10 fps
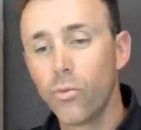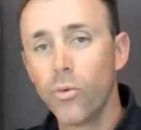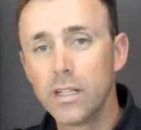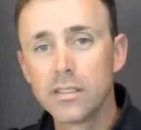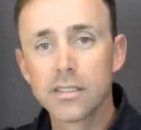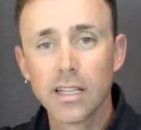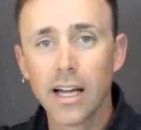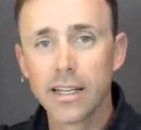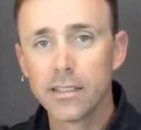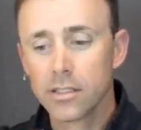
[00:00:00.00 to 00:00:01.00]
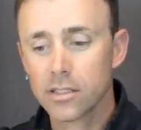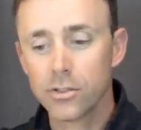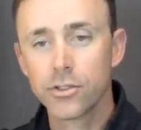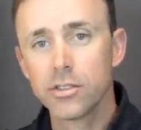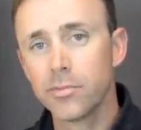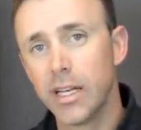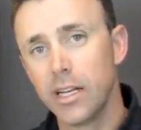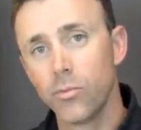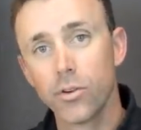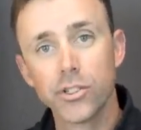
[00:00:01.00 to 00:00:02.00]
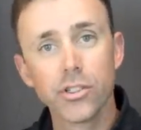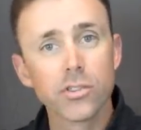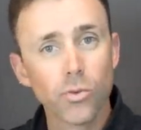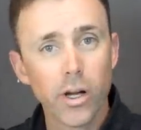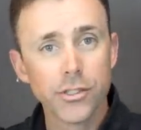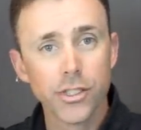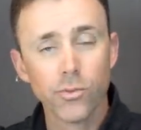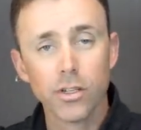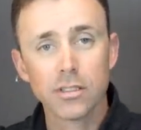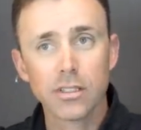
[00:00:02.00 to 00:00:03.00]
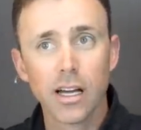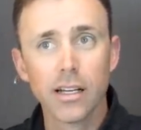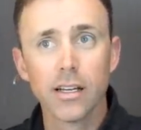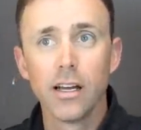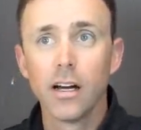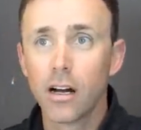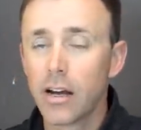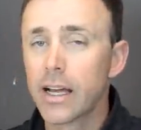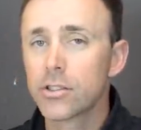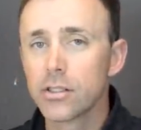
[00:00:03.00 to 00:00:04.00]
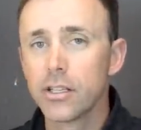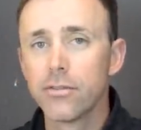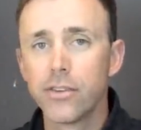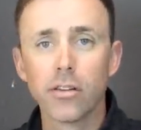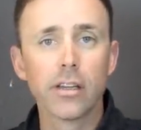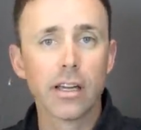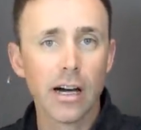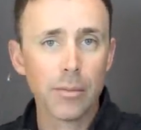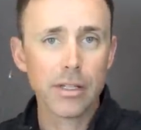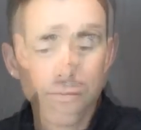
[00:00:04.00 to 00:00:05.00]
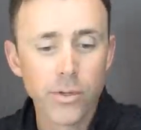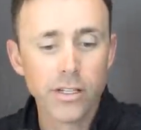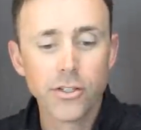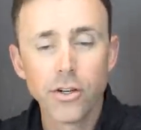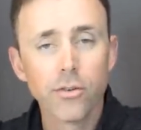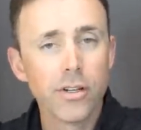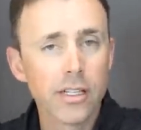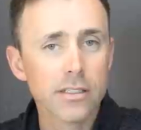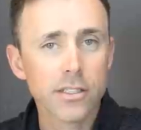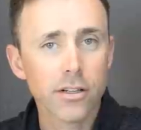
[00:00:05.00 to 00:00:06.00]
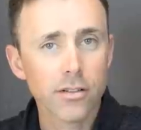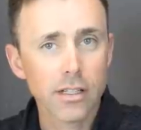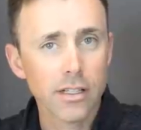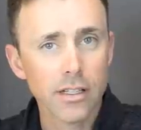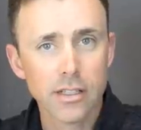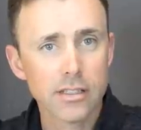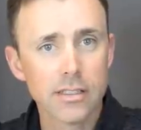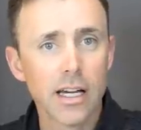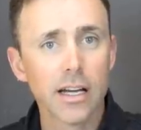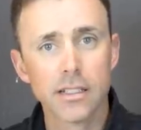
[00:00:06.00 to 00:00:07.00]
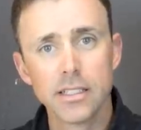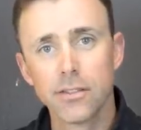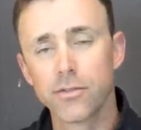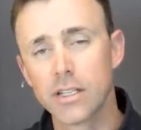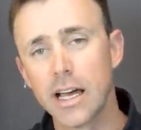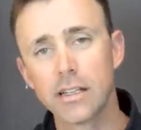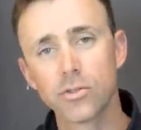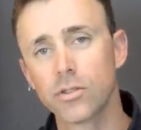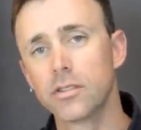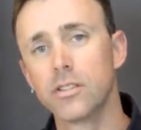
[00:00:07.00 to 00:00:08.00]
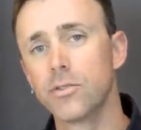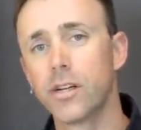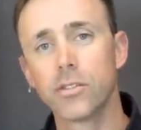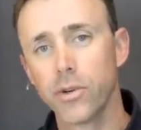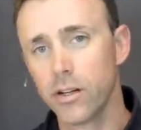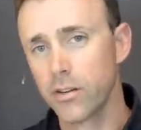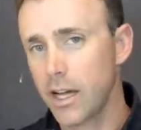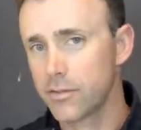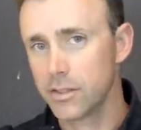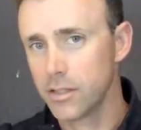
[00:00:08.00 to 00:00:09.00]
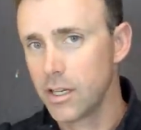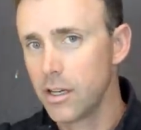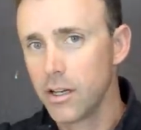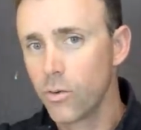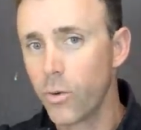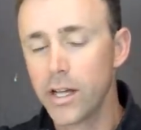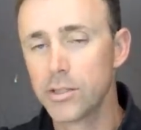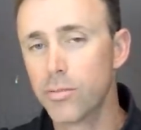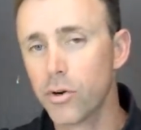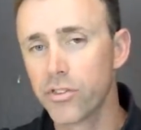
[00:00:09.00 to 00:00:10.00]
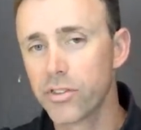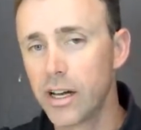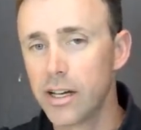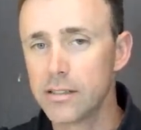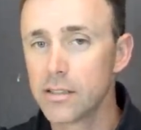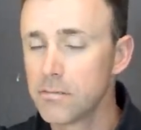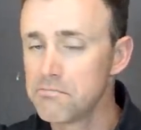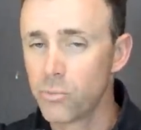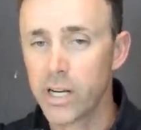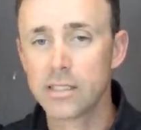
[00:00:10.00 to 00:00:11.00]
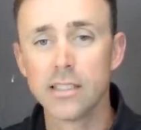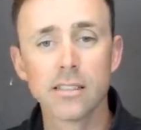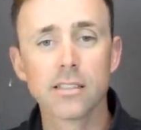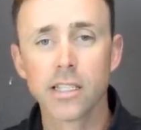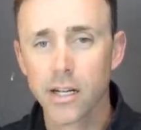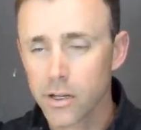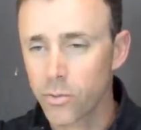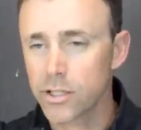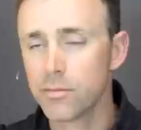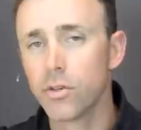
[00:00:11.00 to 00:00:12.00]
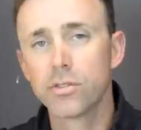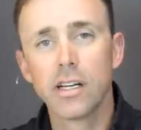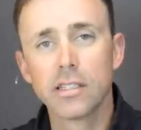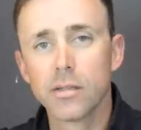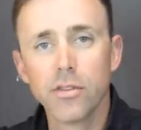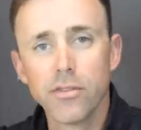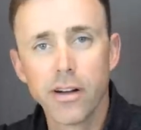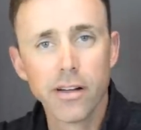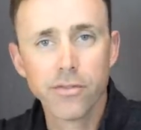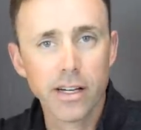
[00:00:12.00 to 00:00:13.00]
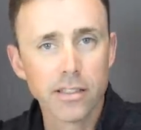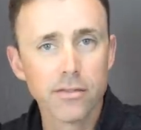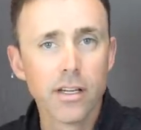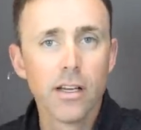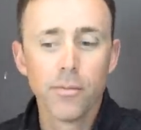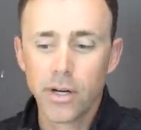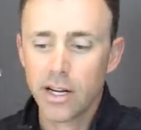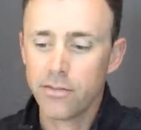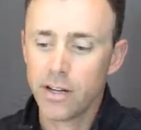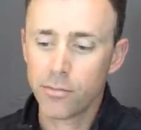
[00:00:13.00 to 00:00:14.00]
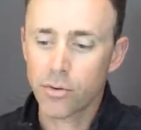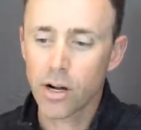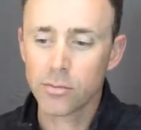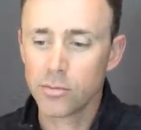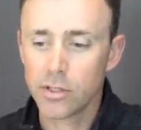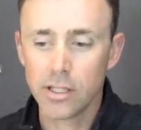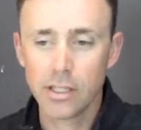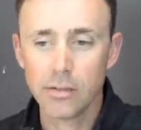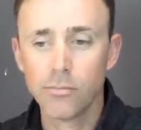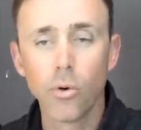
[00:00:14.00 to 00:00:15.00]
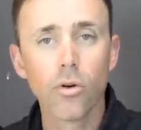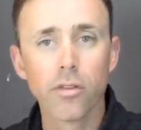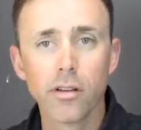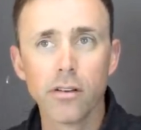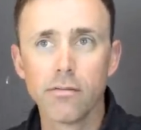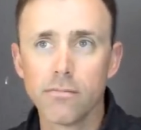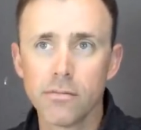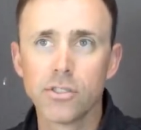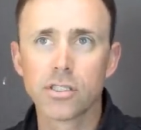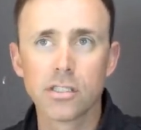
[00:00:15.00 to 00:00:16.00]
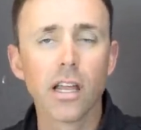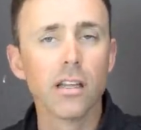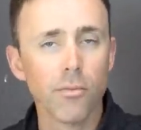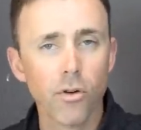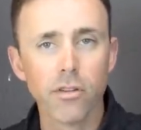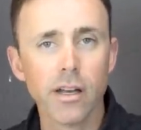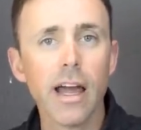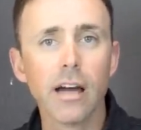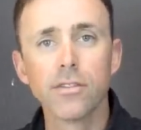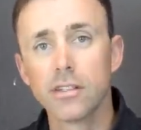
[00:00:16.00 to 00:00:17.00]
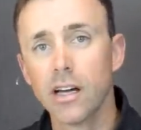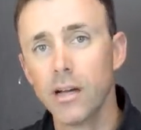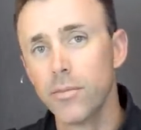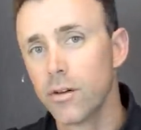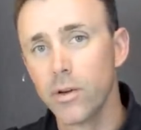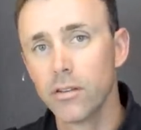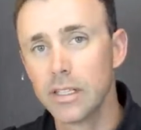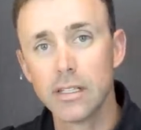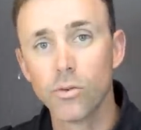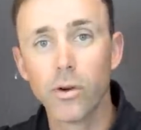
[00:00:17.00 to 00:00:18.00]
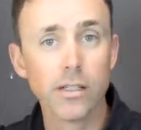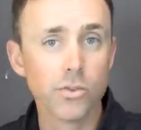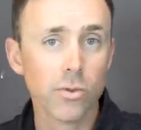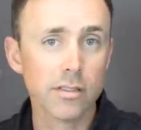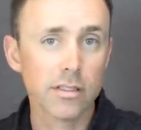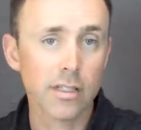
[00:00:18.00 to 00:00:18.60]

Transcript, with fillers: one-sided solutions, meaning we're just wedging one side, are actually fairly common. We don't necessarily, this is not a tit for tat sort of situation. We don't have to wedge both sides. When it's necessary, wedging both sides can be very effective. But I found probably more than, just slightly more than half the time, we only need to wedge one